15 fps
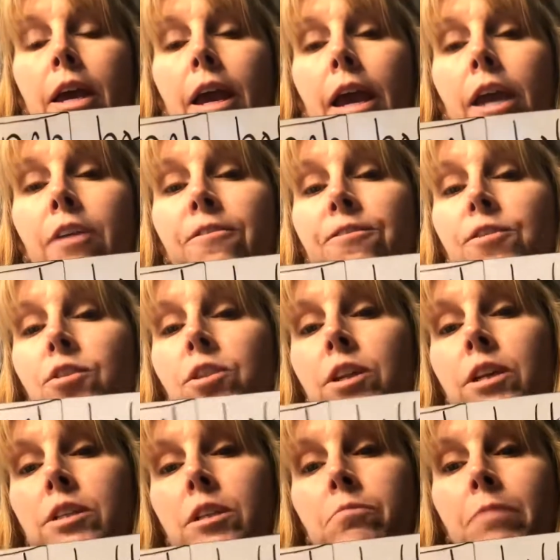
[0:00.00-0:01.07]
A foot
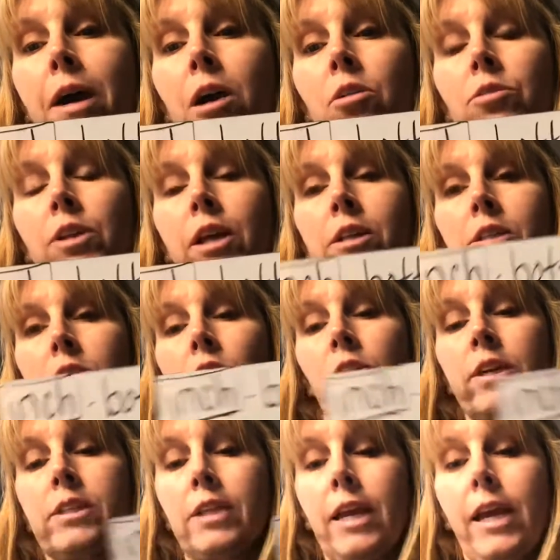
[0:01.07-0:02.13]
is about as long
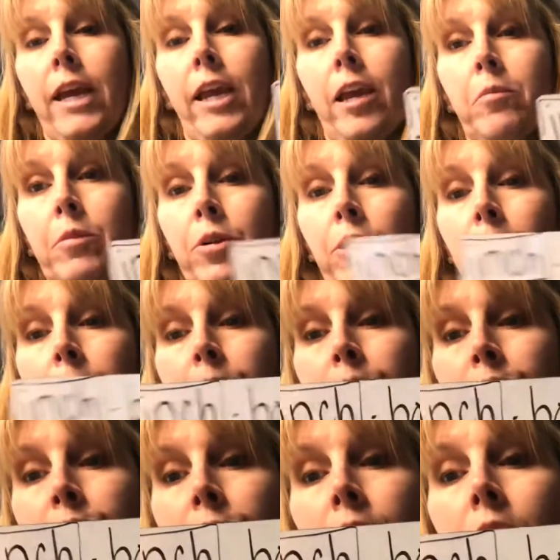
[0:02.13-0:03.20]
as a hammer,
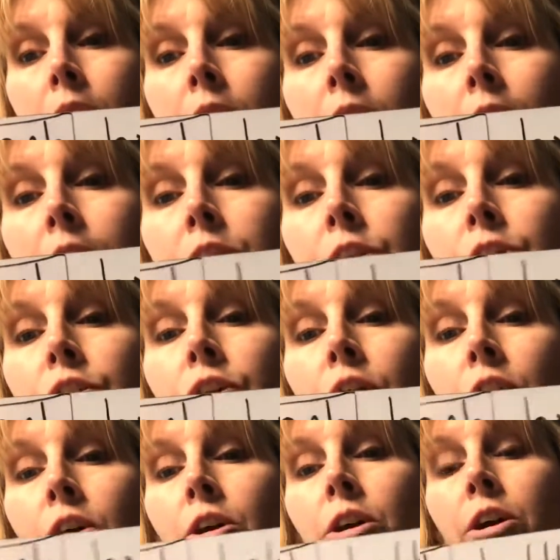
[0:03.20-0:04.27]
and a
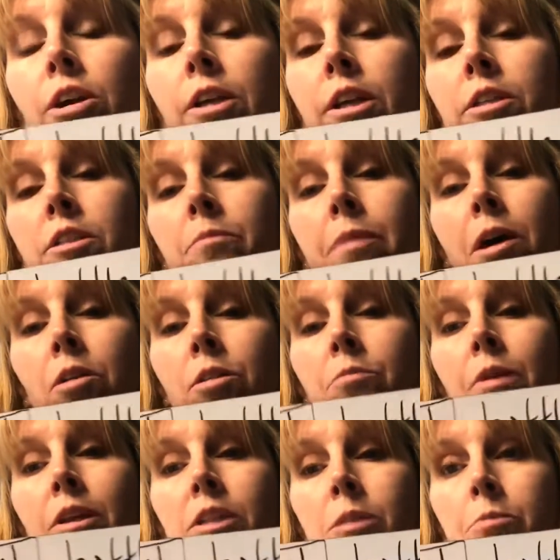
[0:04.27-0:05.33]
yard is about a
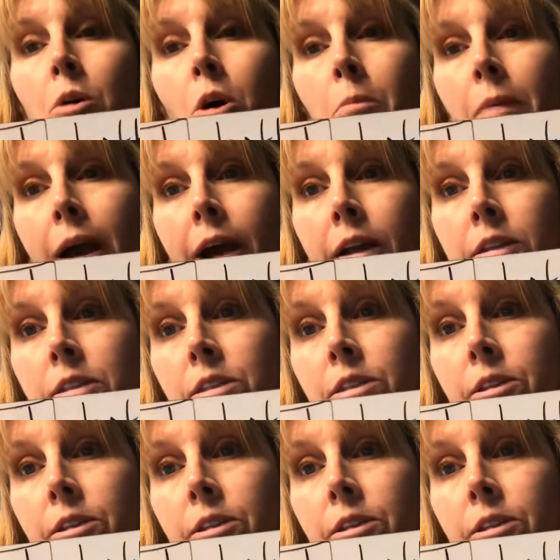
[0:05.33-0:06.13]
baseball bat.